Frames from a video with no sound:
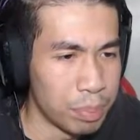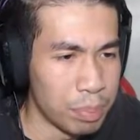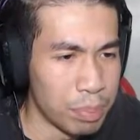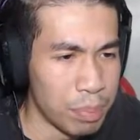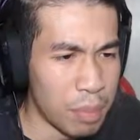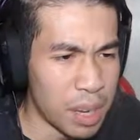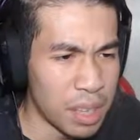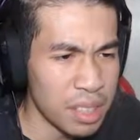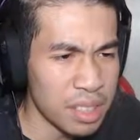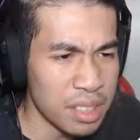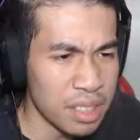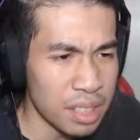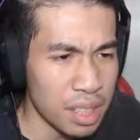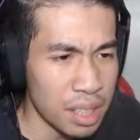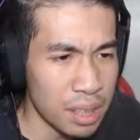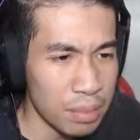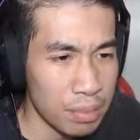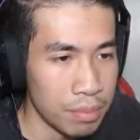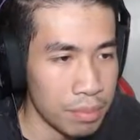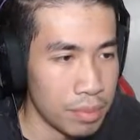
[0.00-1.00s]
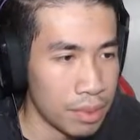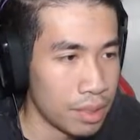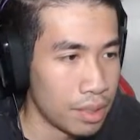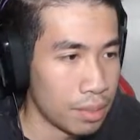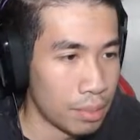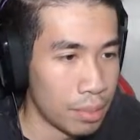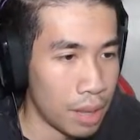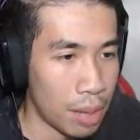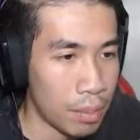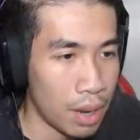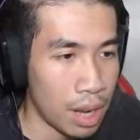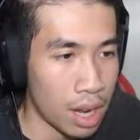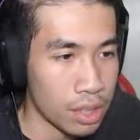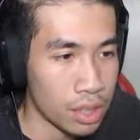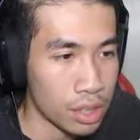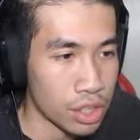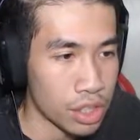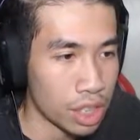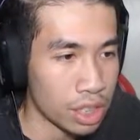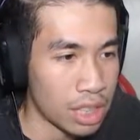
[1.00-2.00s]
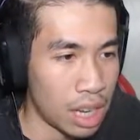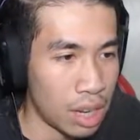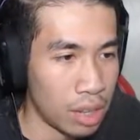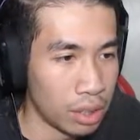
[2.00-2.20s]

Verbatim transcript: made this game? Um, I might have to check that out